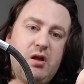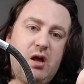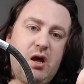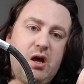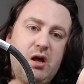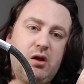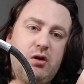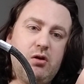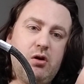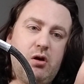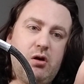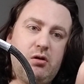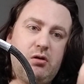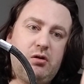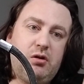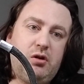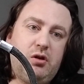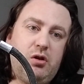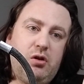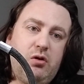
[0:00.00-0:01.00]
I
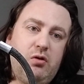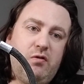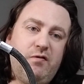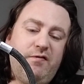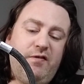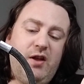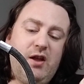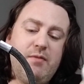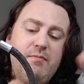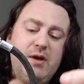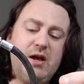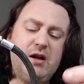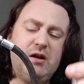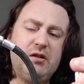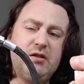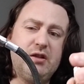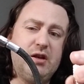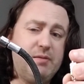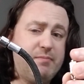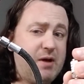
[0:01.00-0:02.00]
got 2
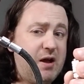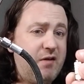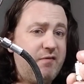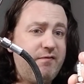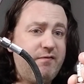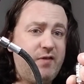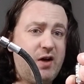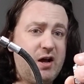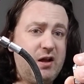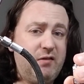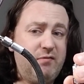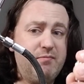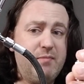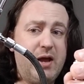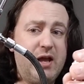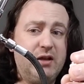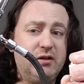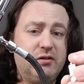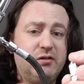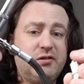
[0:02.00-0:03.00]
females and about 5
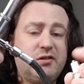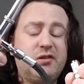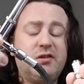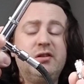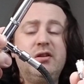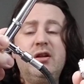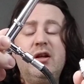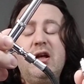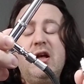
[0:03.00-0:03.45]
males.